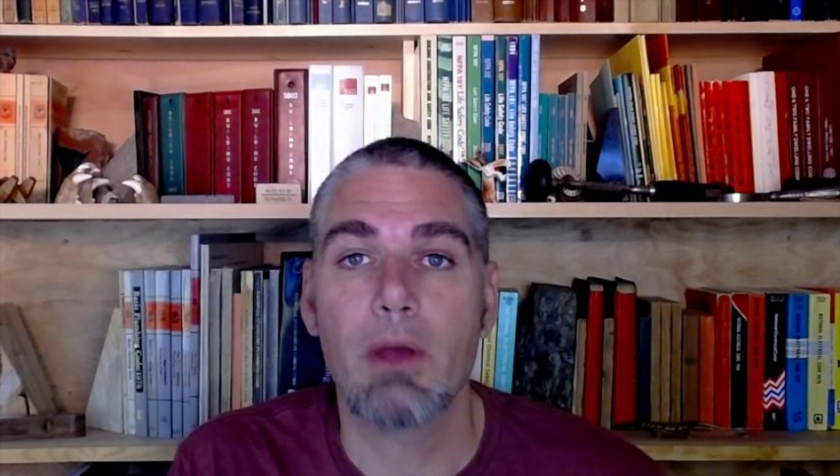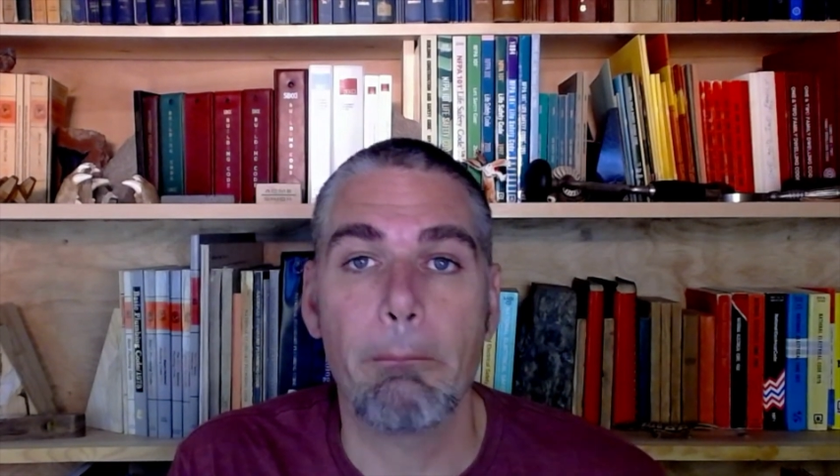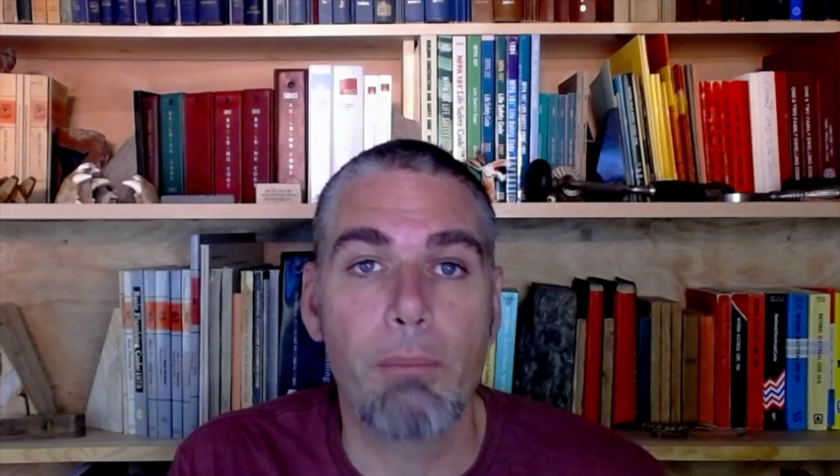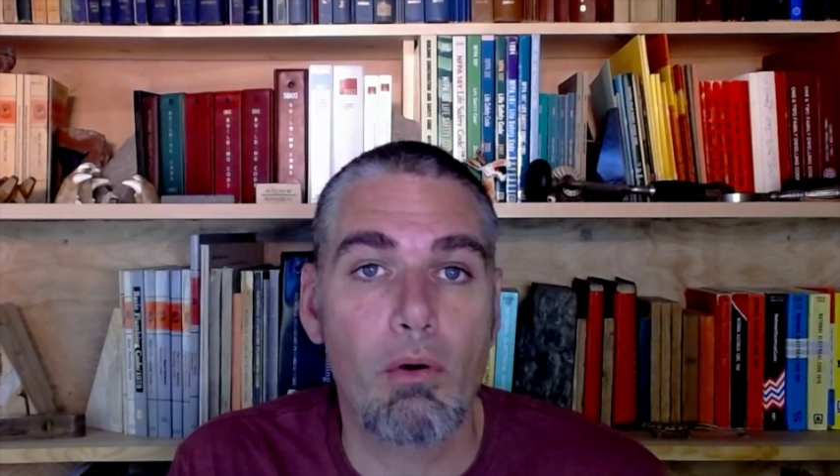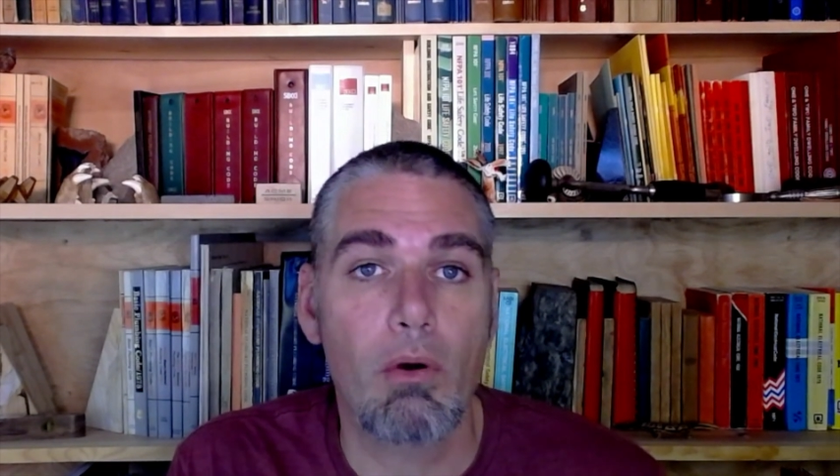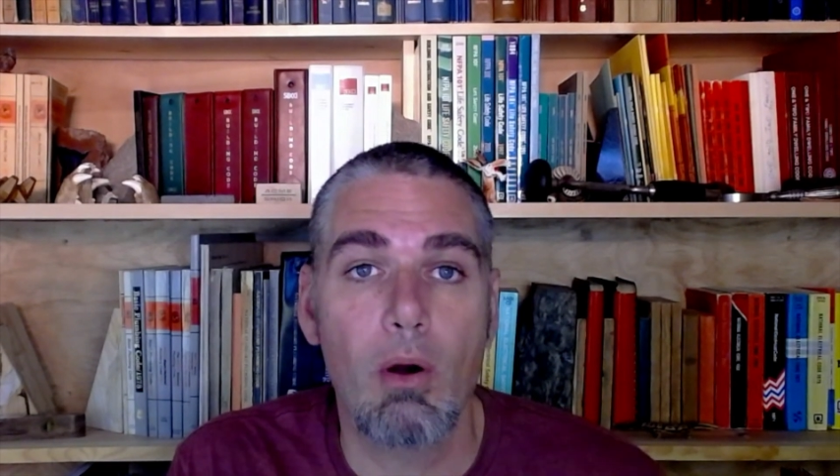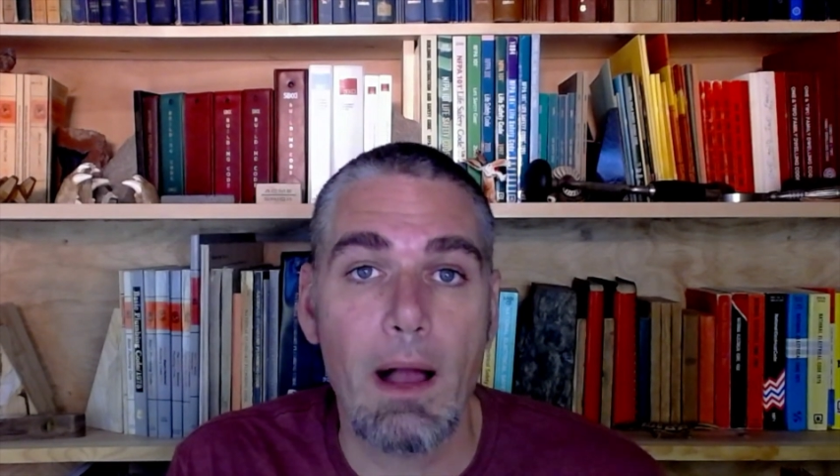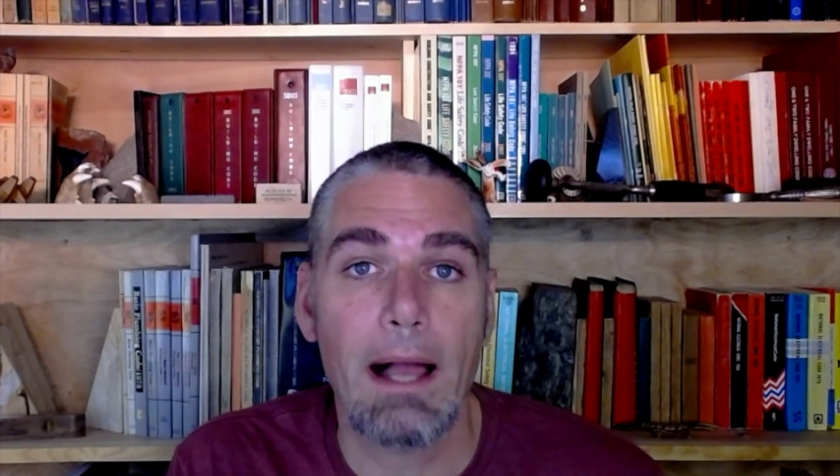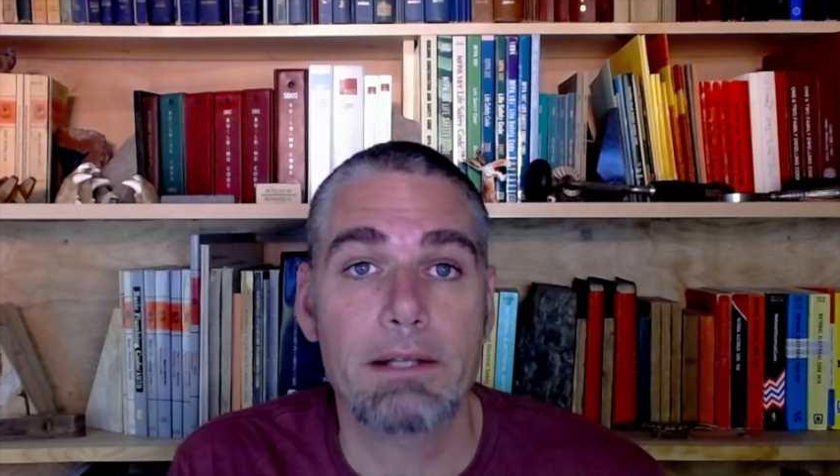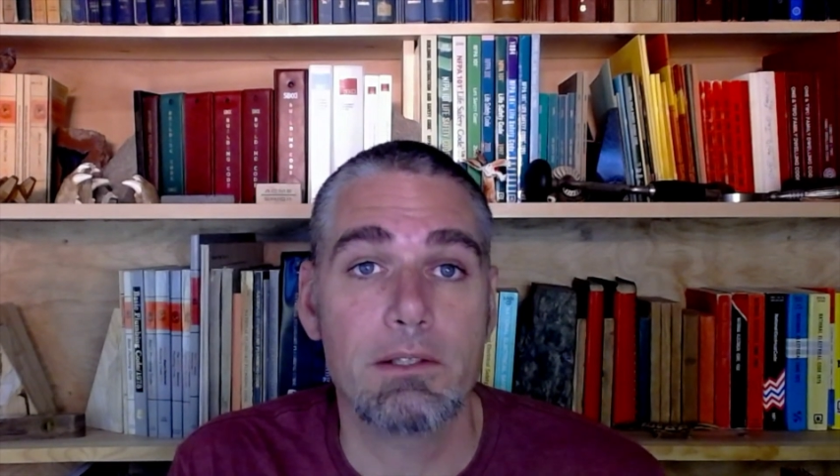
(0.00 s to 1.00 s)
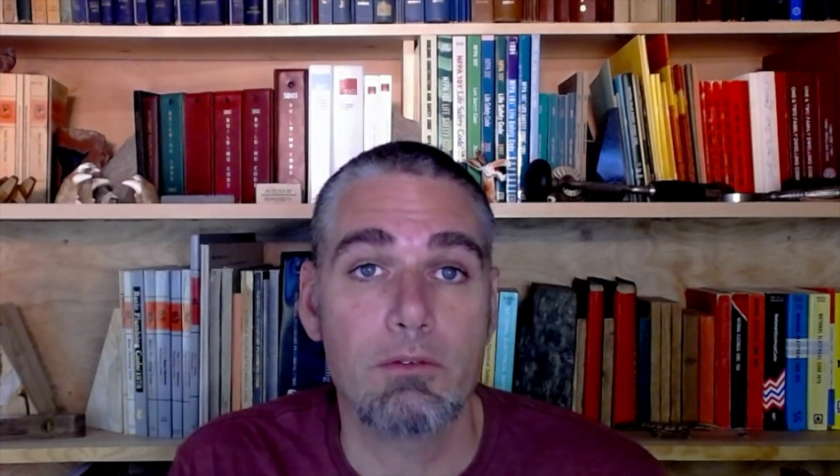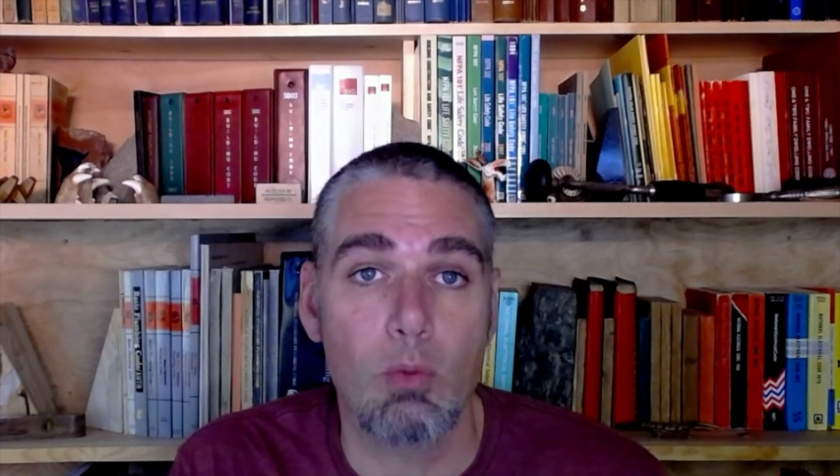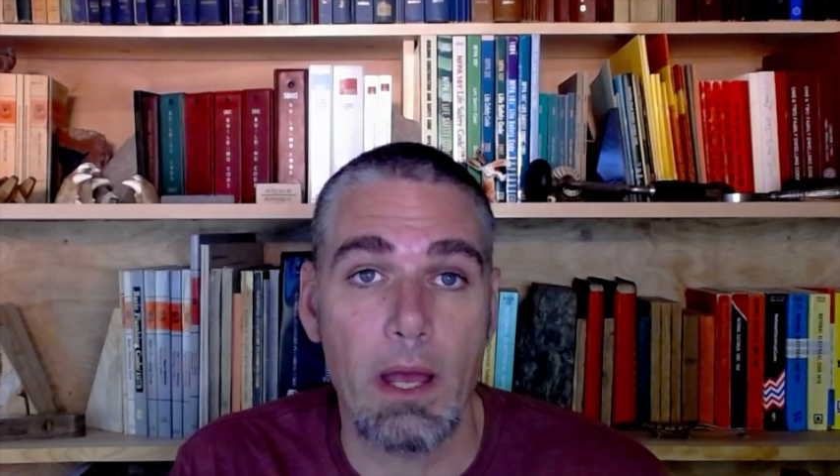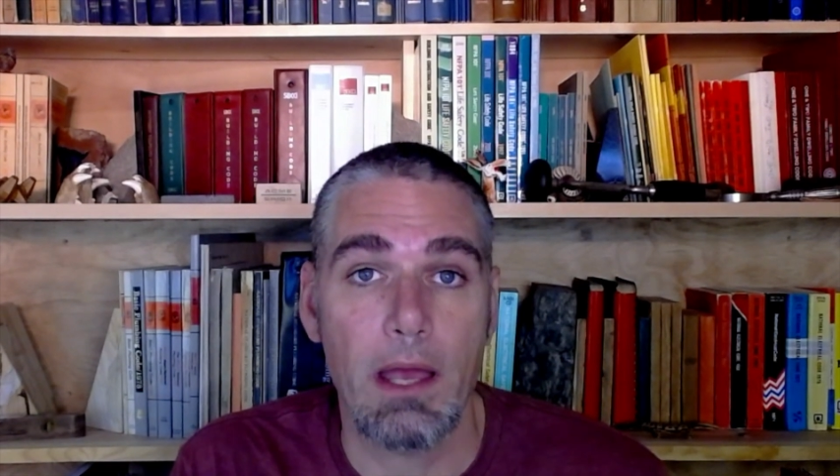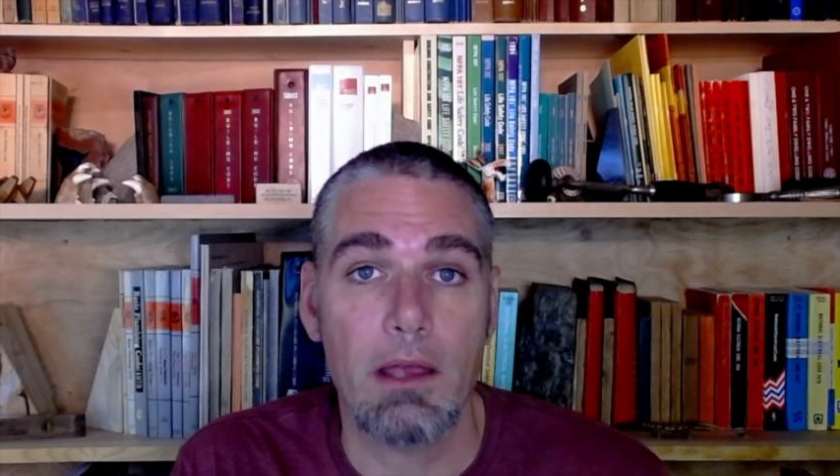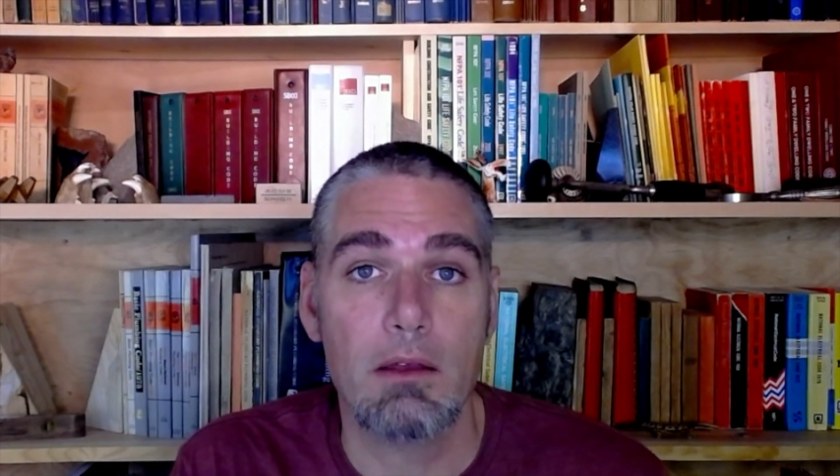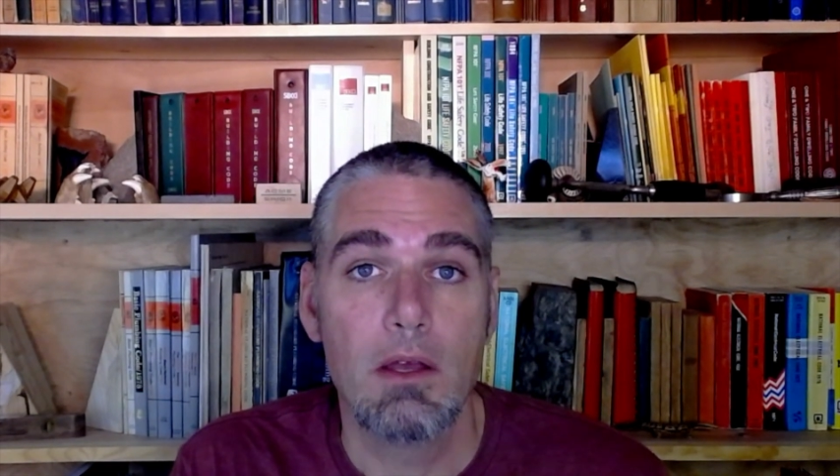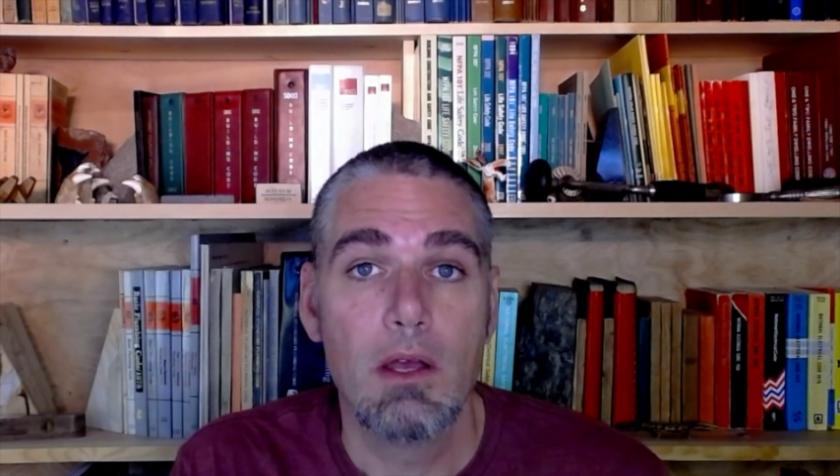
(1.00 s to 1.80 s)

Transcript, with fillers: and proactive way